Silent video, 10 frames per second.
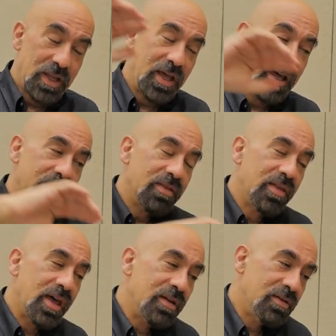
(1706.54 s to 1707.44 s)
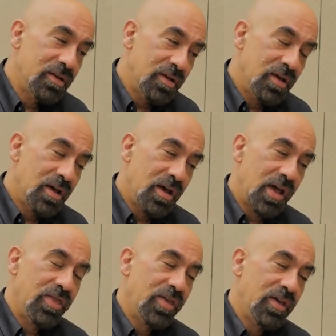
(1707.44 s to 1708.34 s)
And that
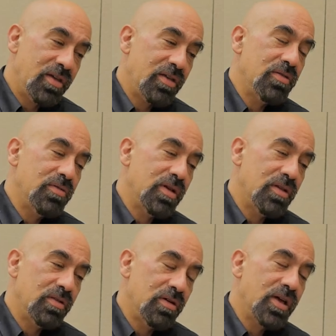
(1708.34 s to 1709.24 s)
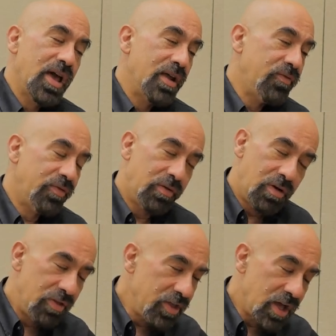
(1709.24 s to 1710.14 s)
I think you can look at, for
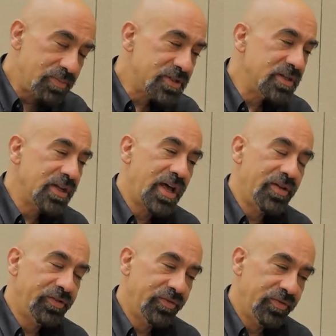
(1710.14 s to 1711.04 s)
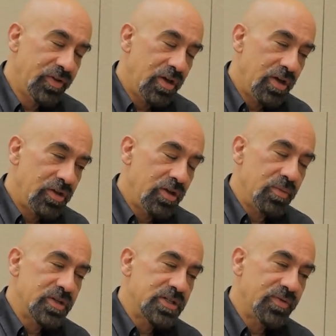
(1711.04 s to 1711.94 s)
all the ups and downs of
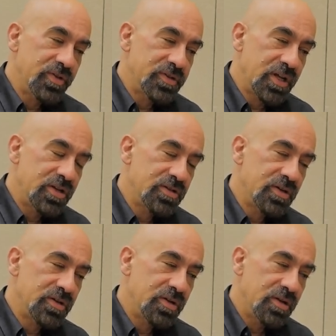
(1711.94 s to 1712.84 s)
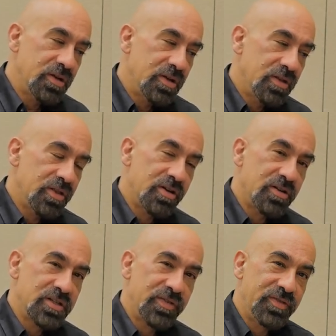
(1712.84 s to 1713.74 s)
human civilization, that
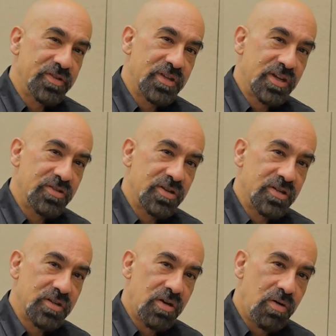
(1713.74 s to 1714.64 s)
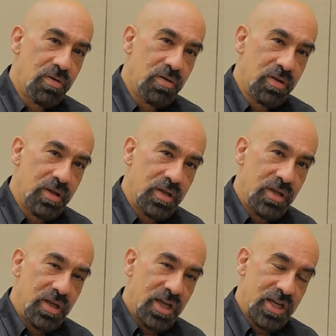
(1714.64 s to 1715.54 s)
our civilization as a whole
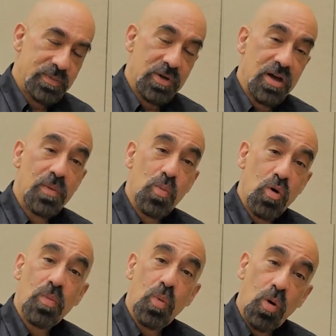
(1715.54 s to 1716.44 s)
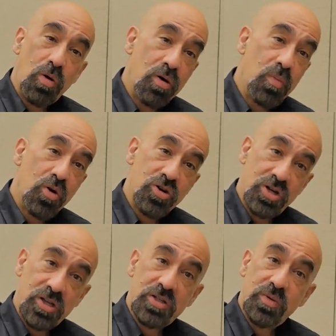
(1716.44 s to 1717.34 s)
has become more moral, more
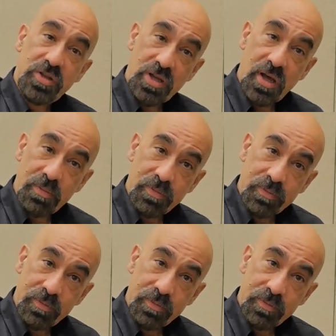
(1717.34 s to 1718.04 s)
just with time.